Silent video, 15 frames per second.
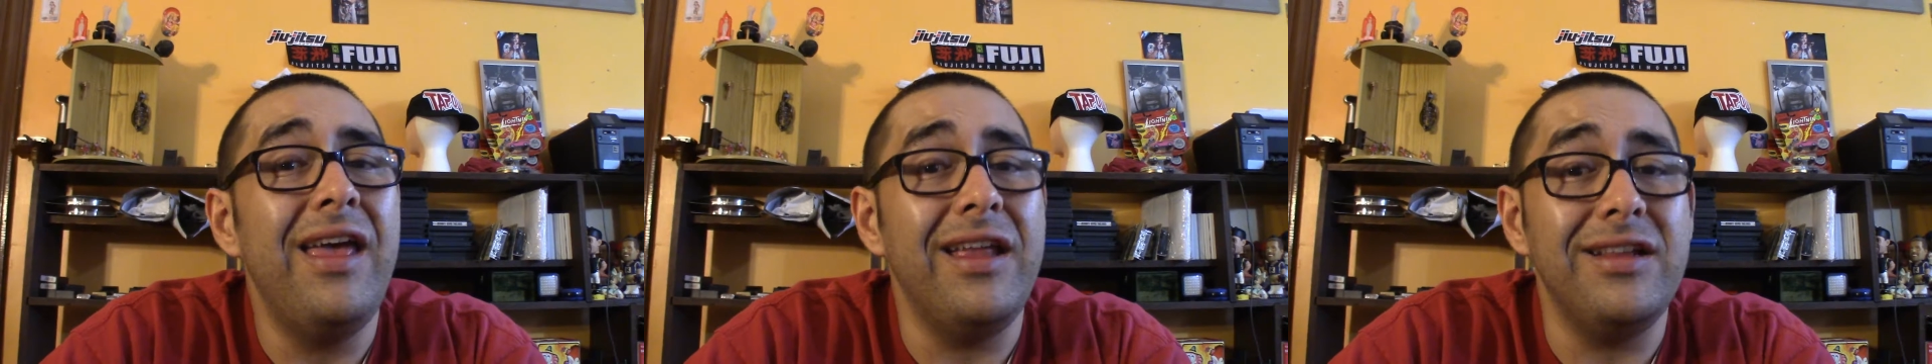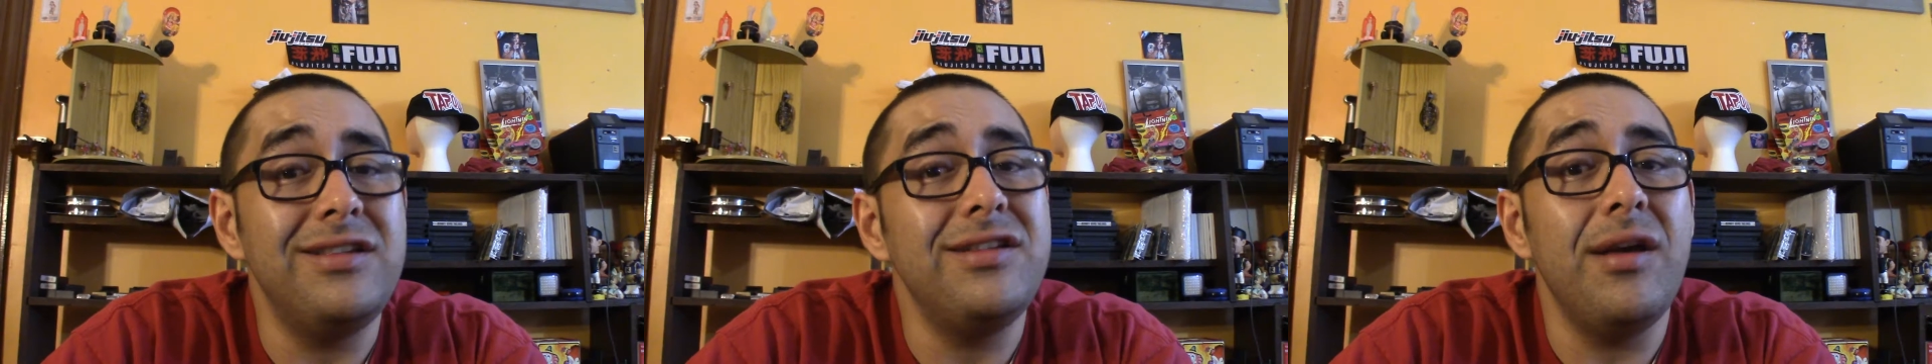
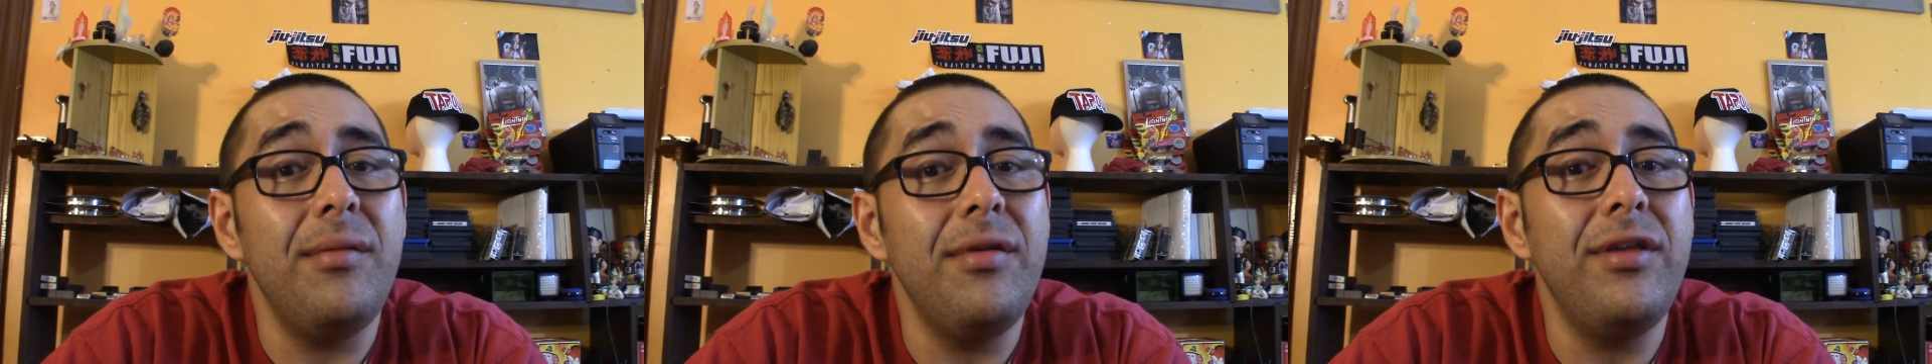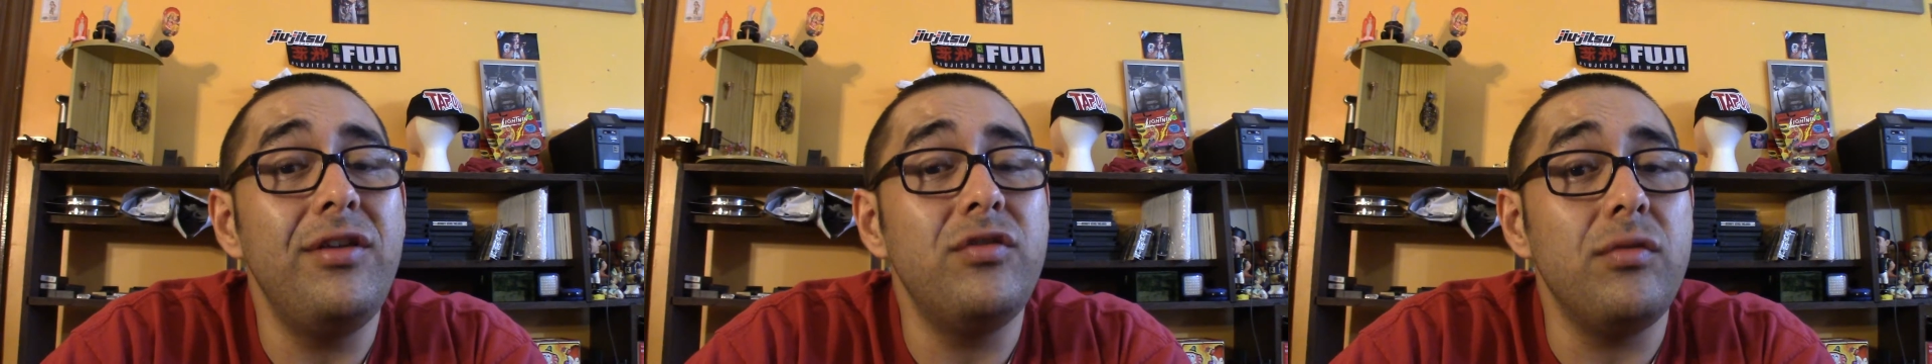And
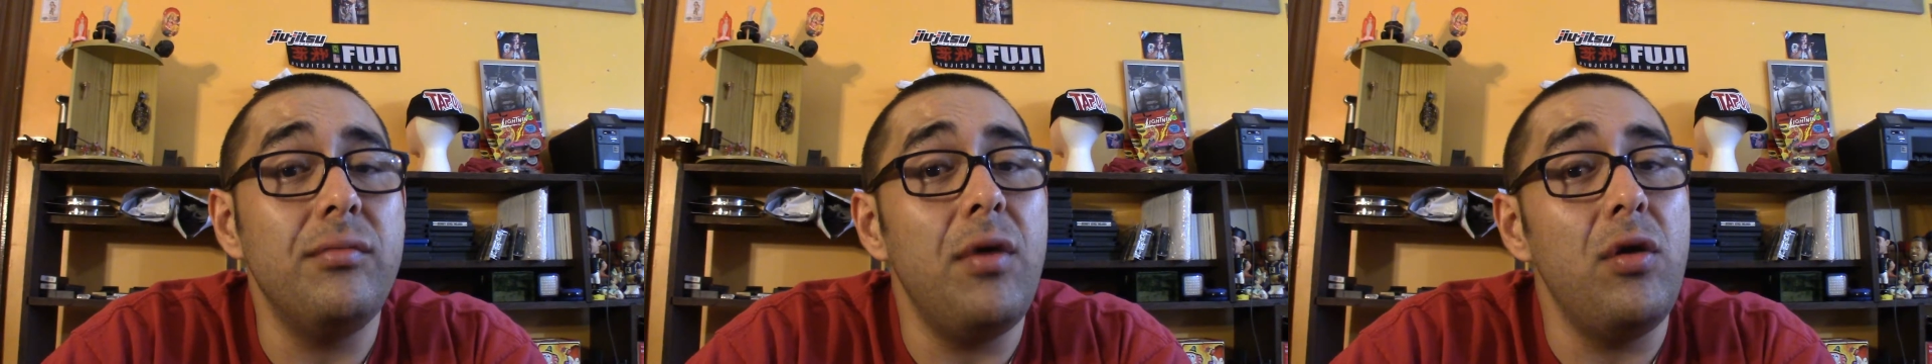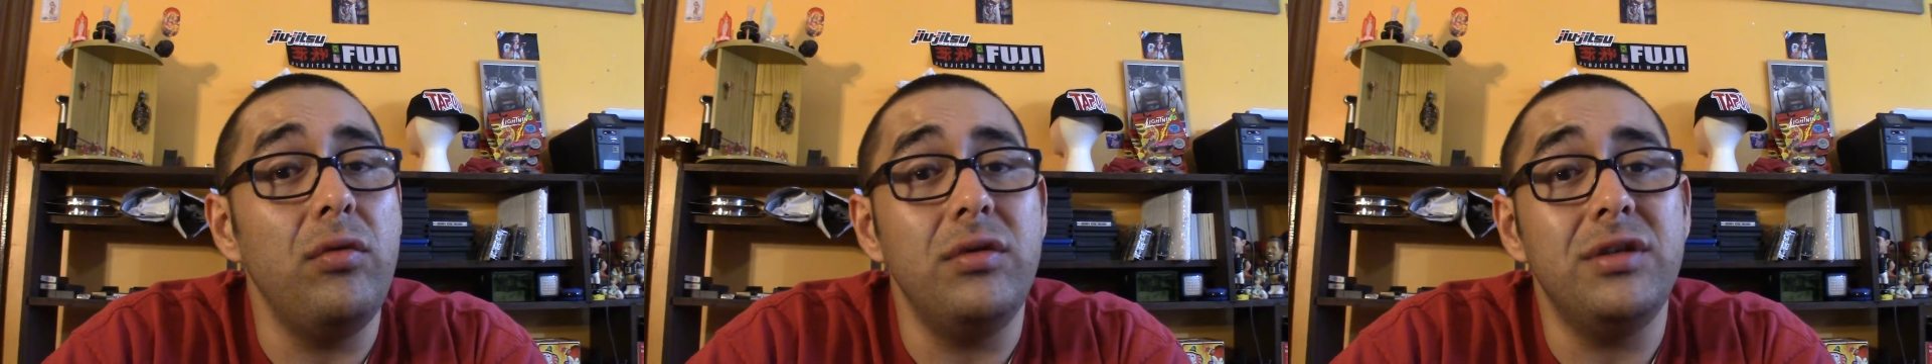some of these
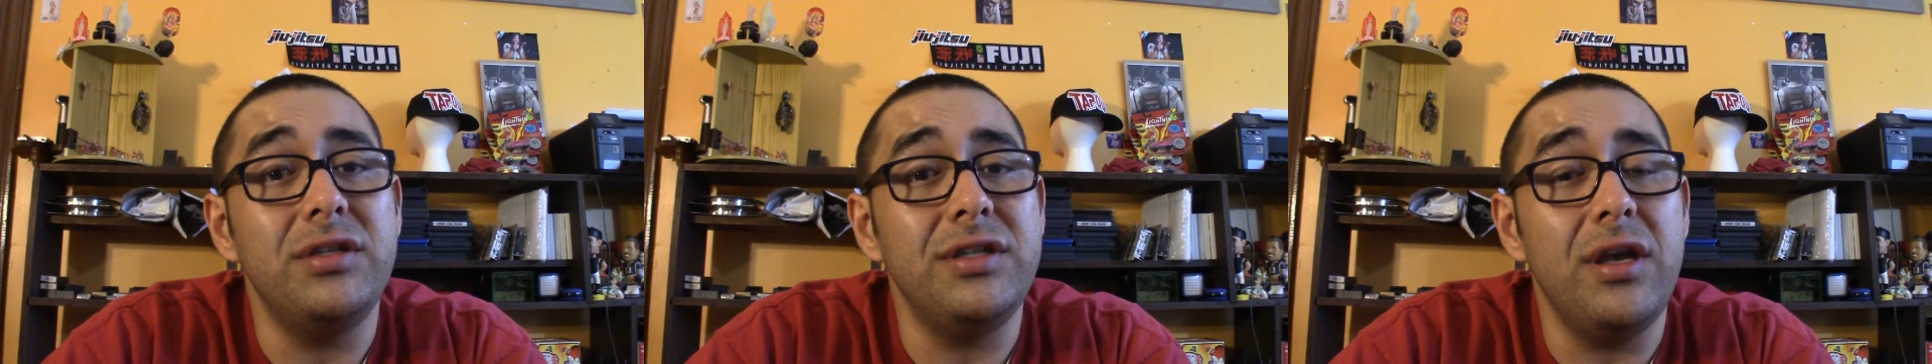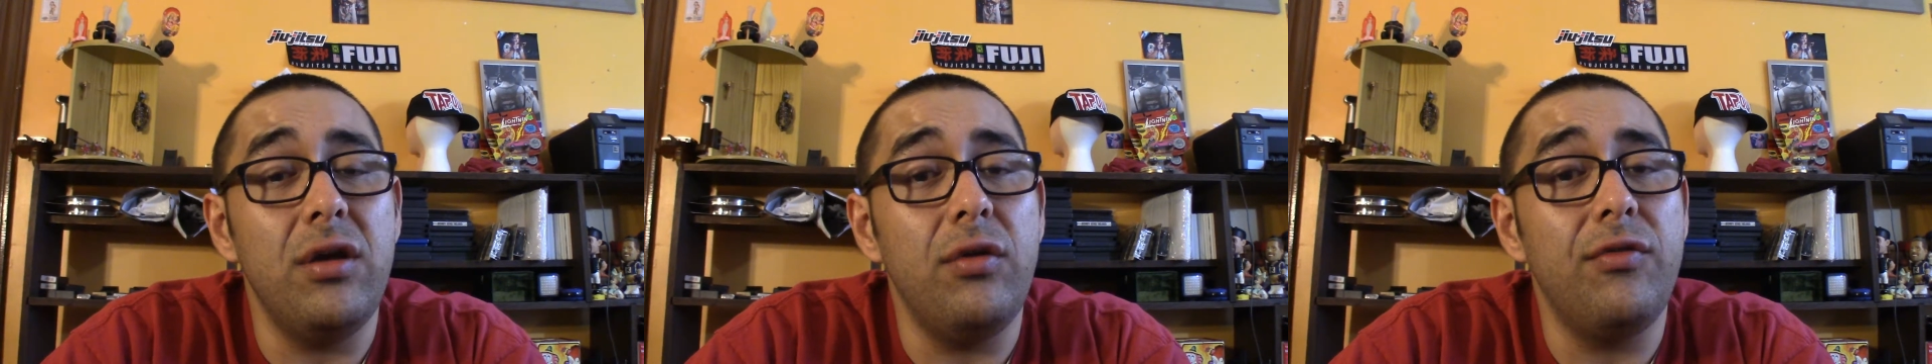remotes
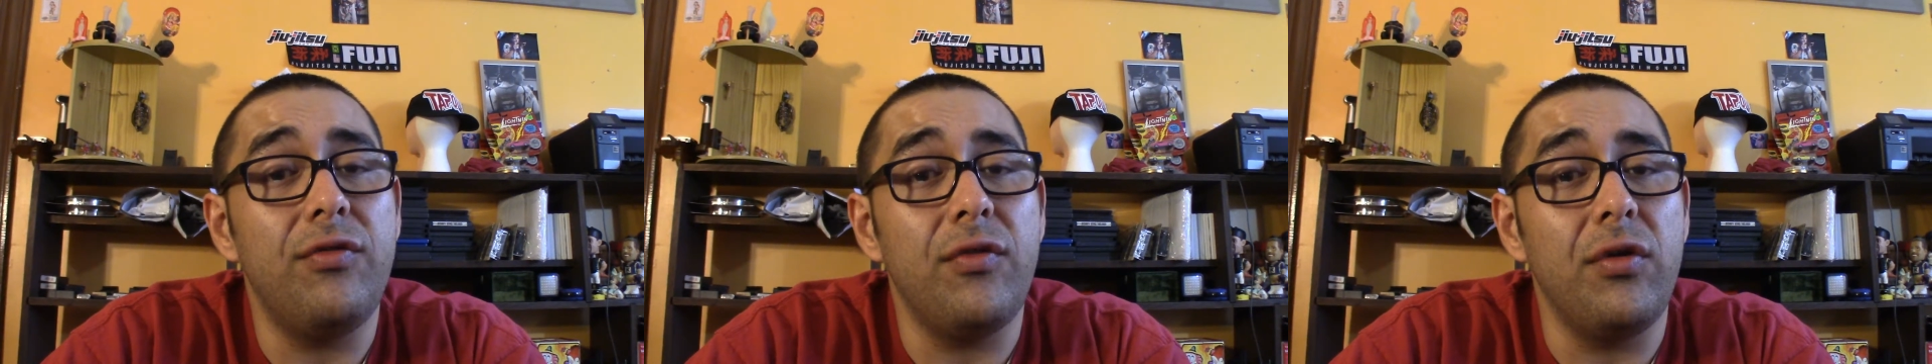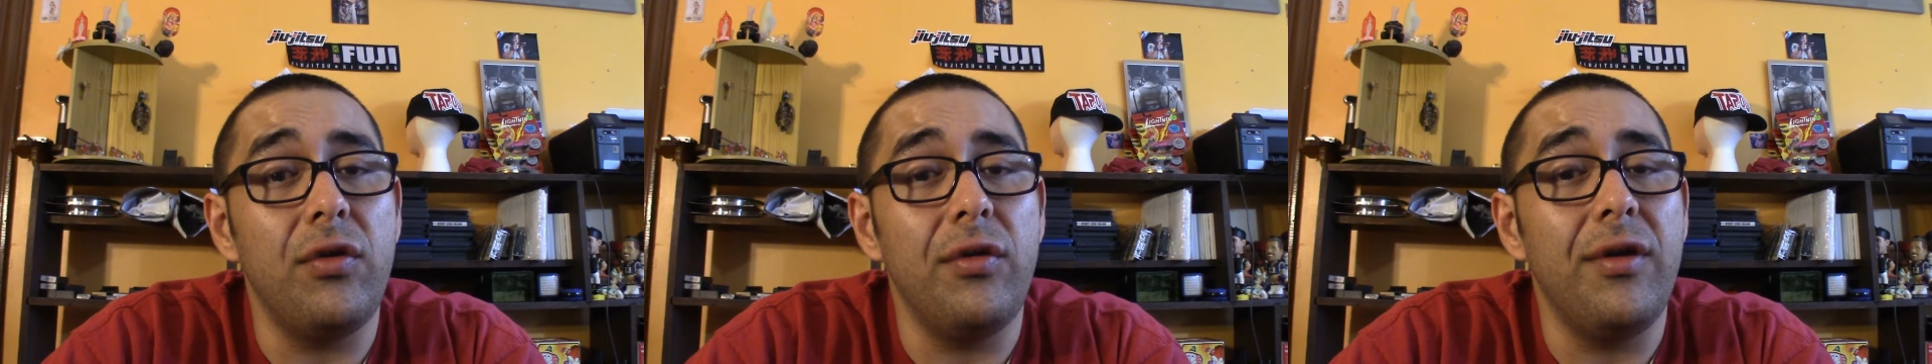sell
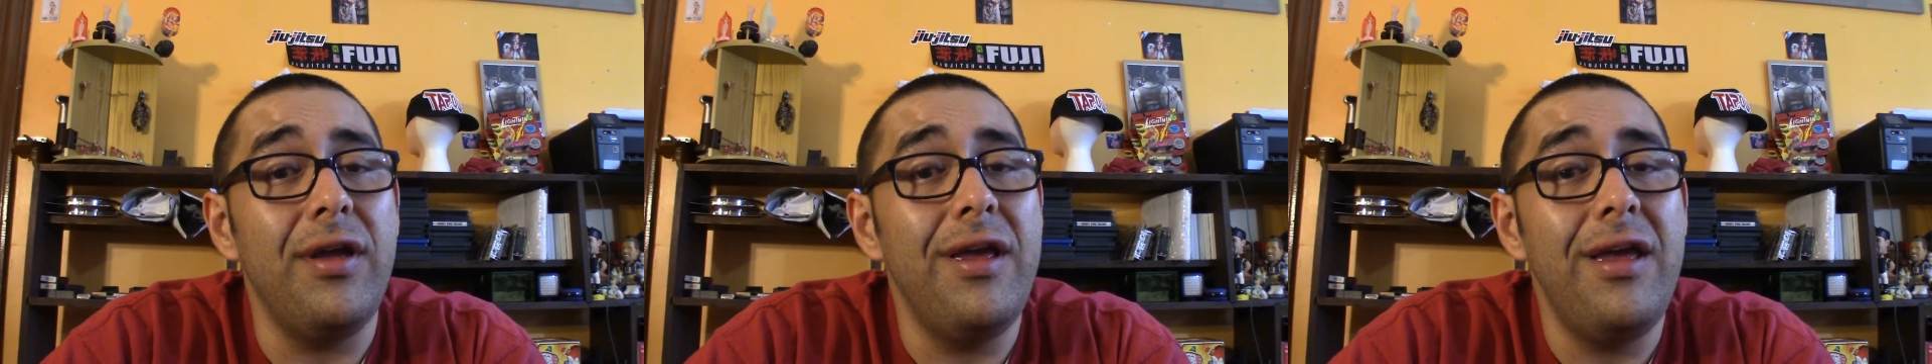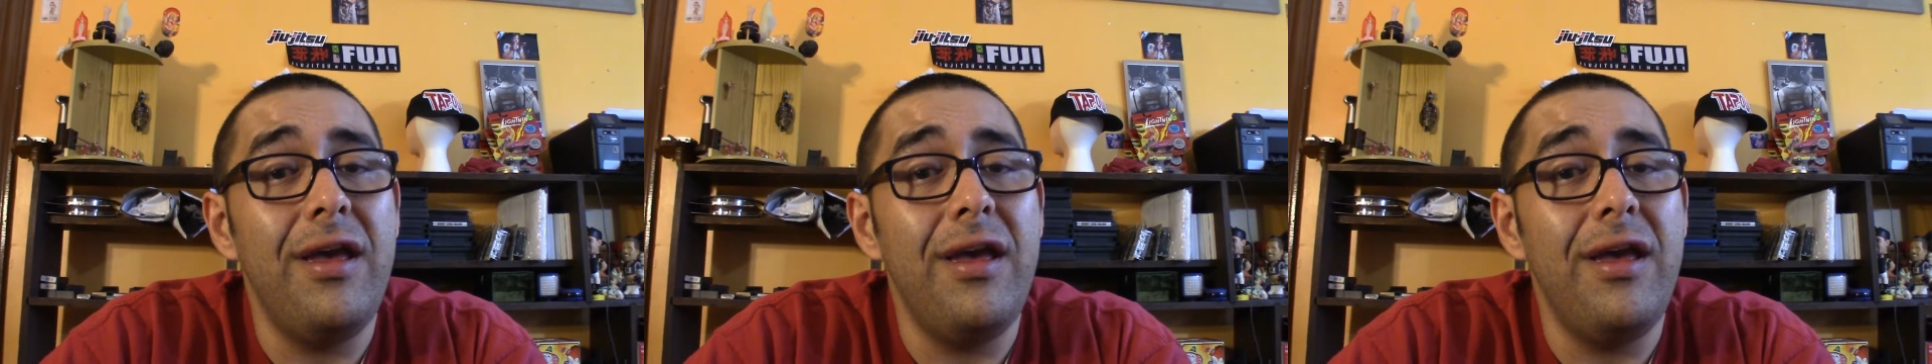for